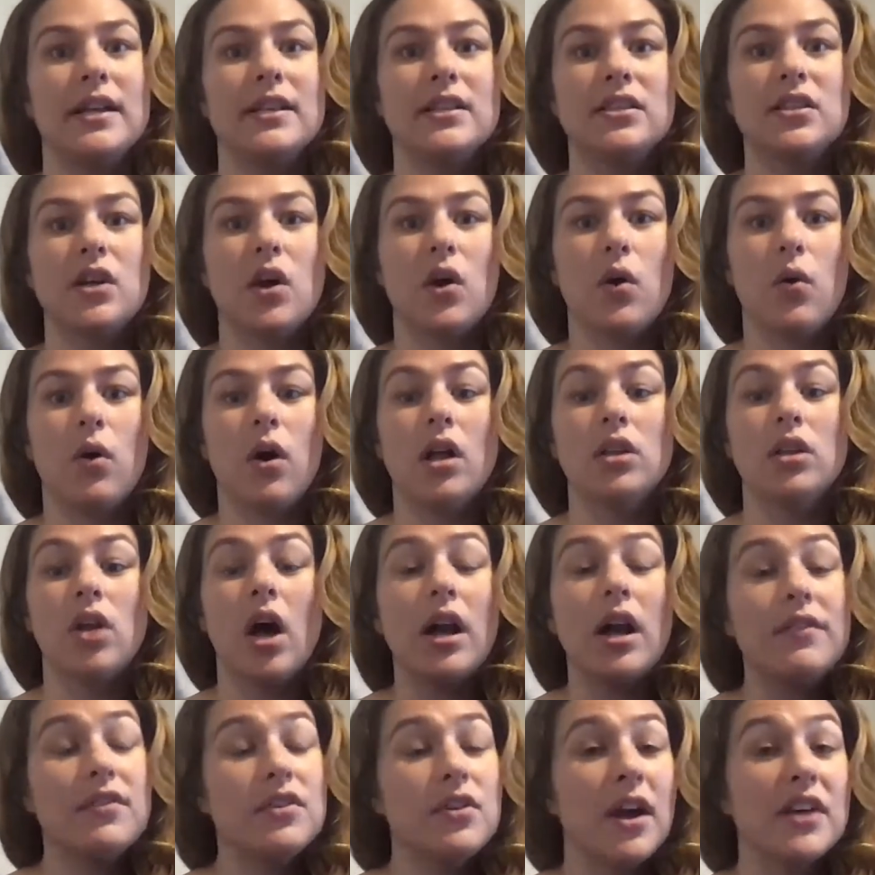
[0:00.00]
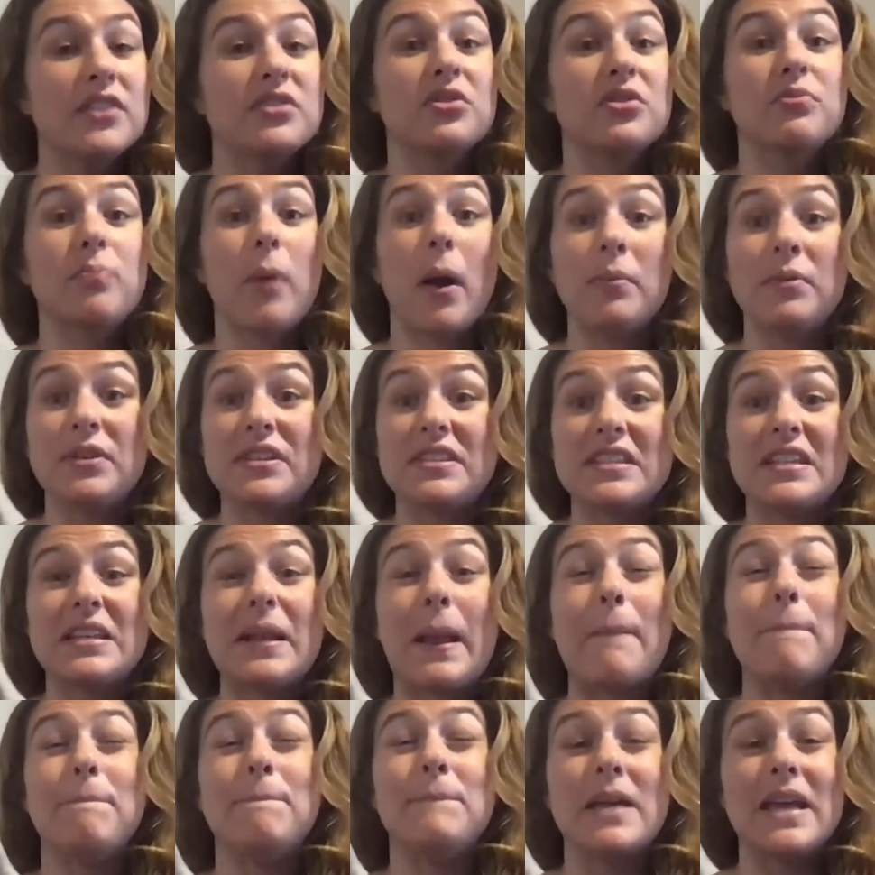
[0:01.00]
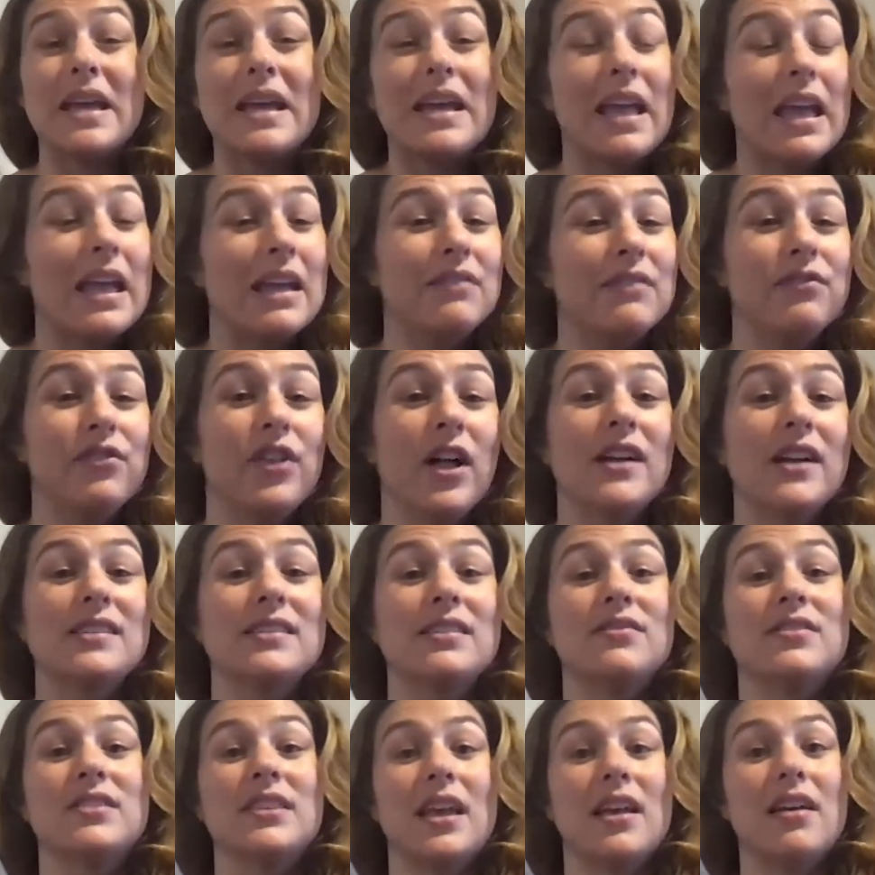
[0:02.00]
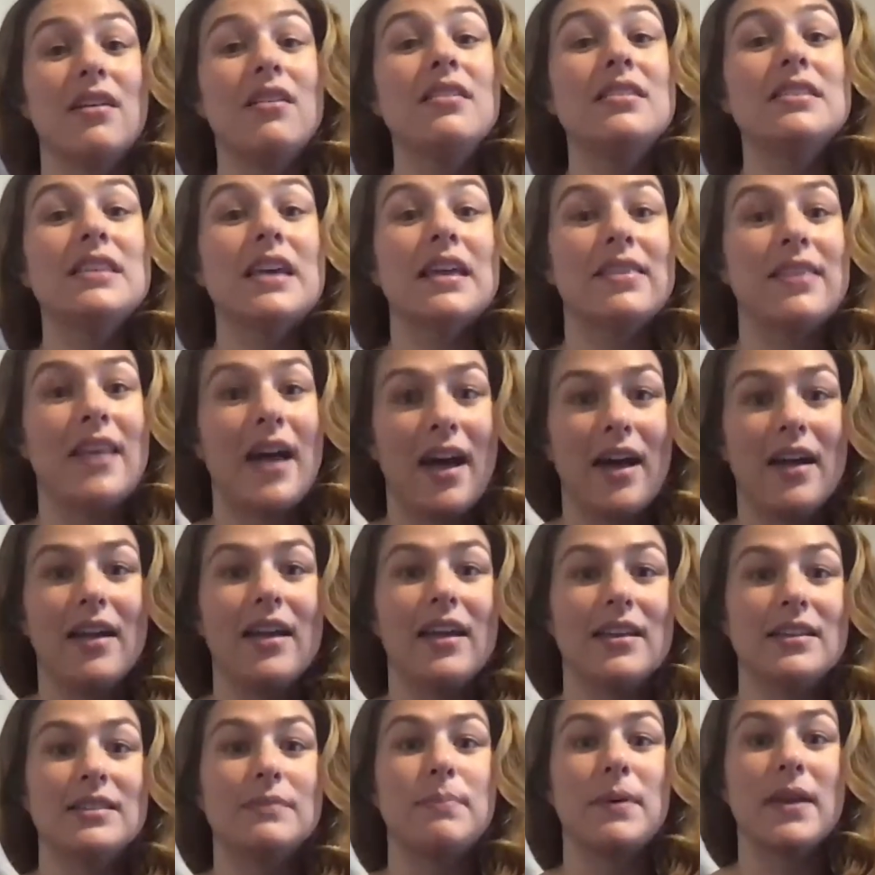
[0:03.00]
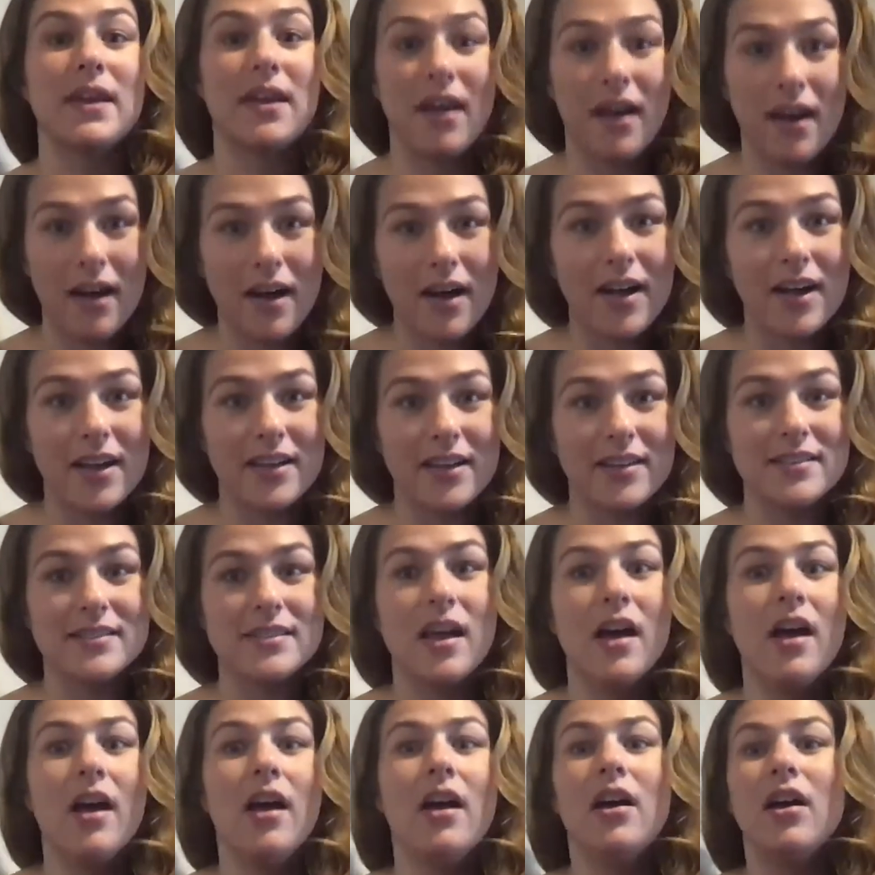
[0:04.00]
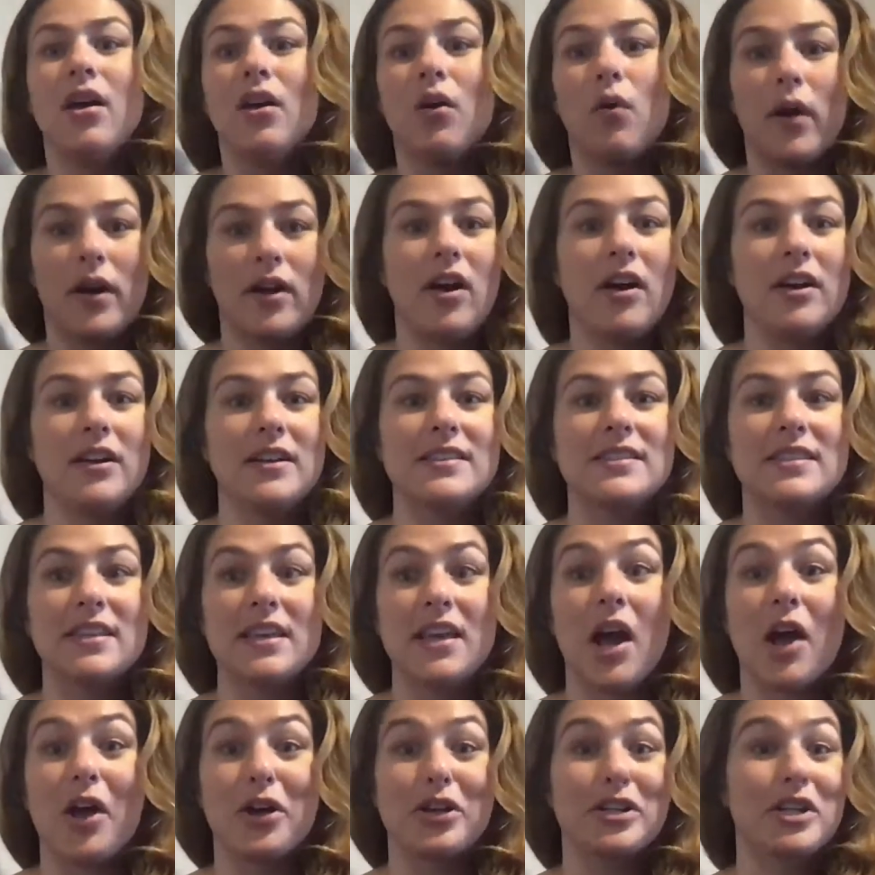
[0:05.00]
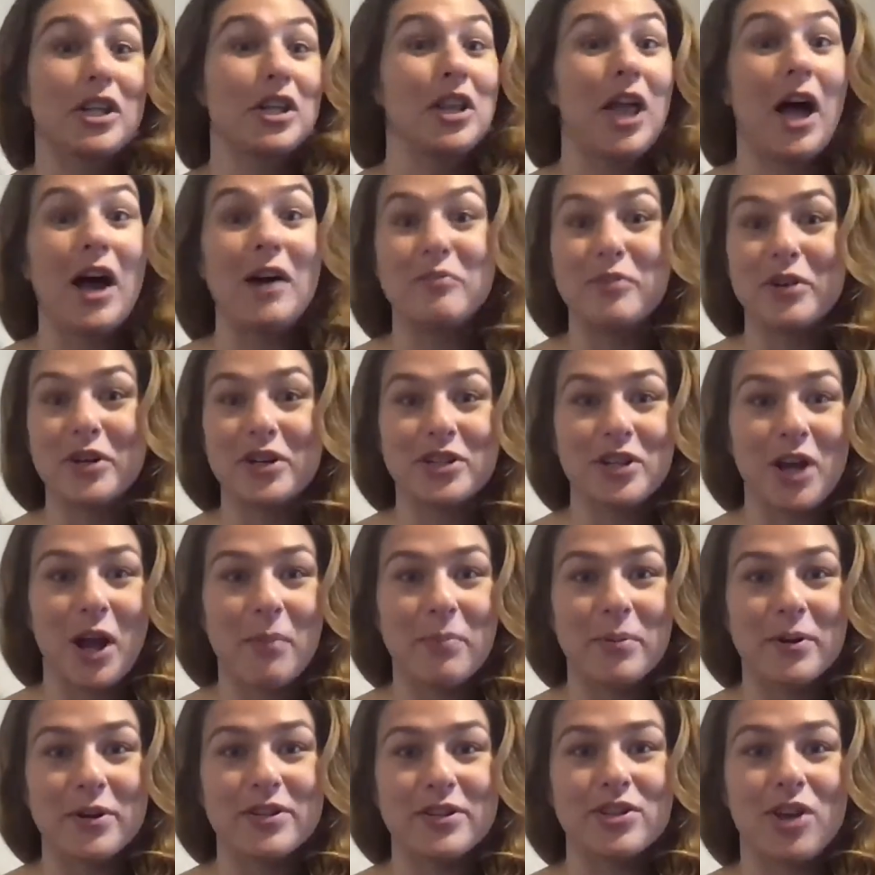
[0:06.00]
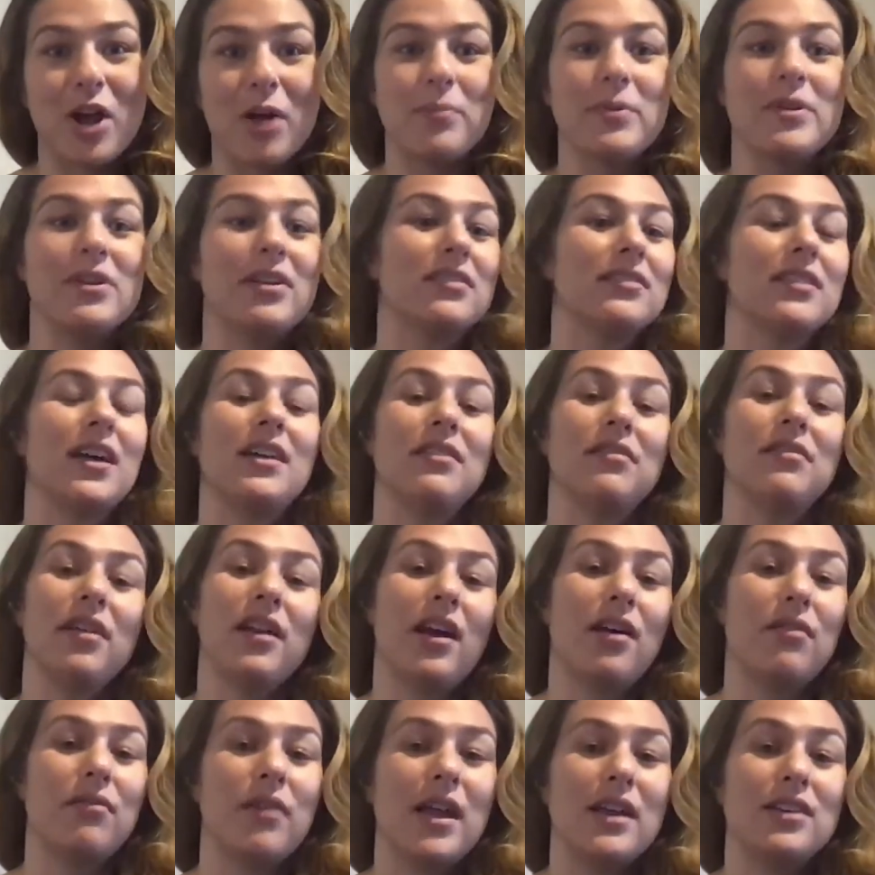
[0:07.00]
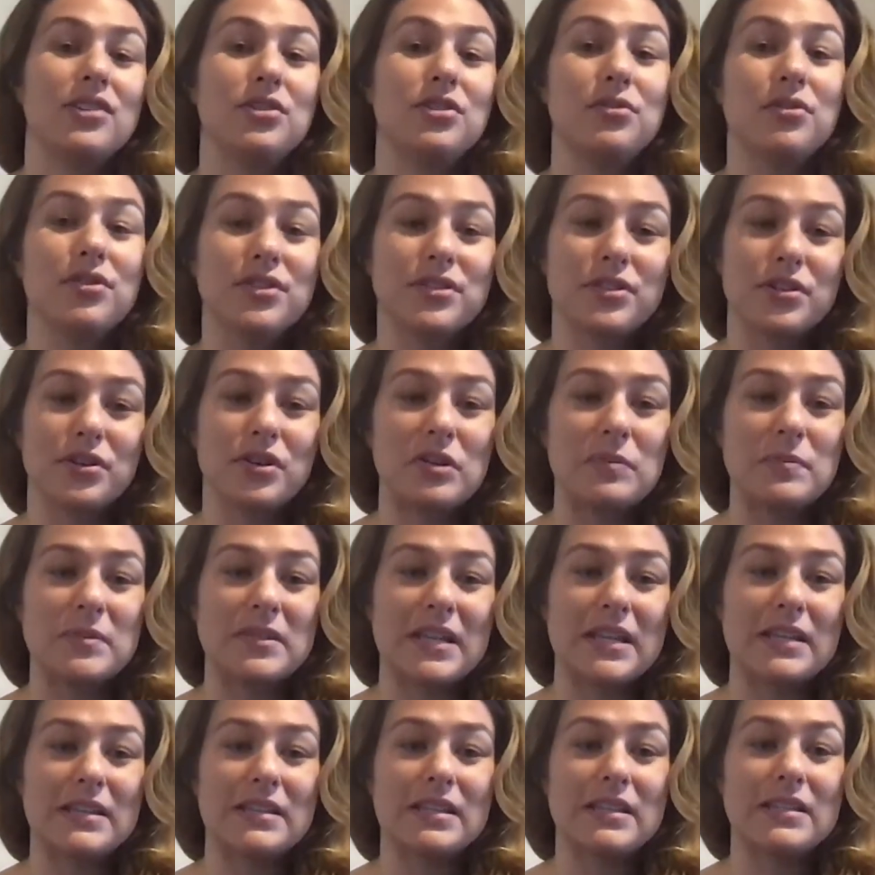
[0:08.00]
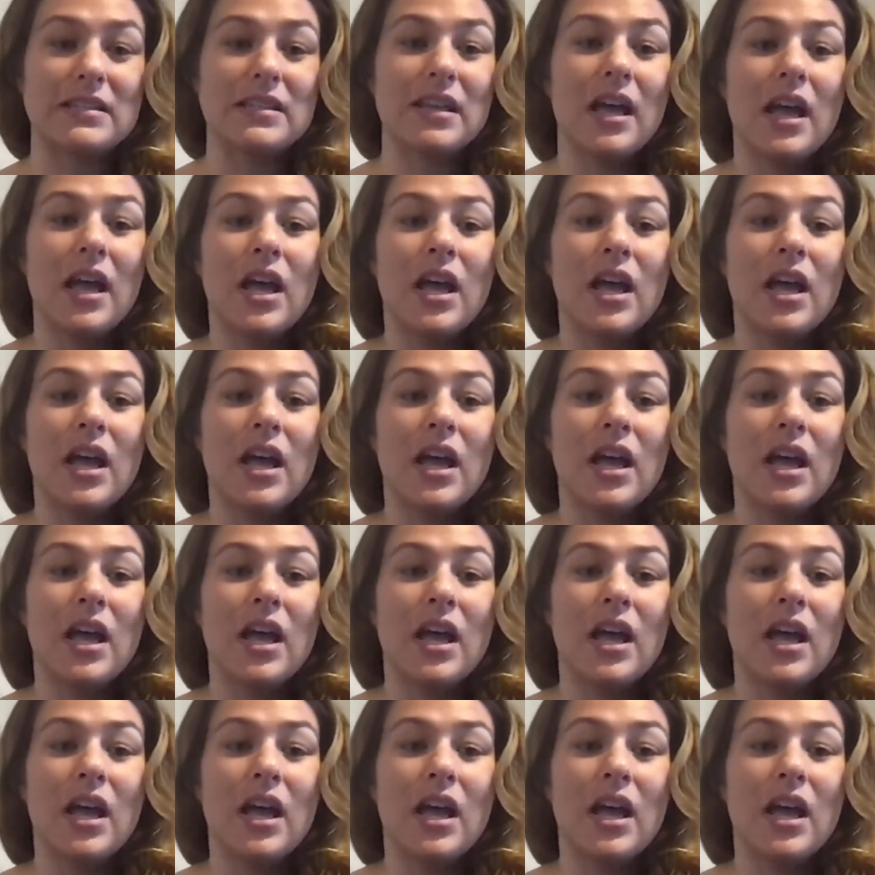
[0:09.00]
So a lot of you guys are probably seeing a big influx of sales, and that is because, quite honestly, there's a lot more shoppers shopping online right now, right, due to the circumstances.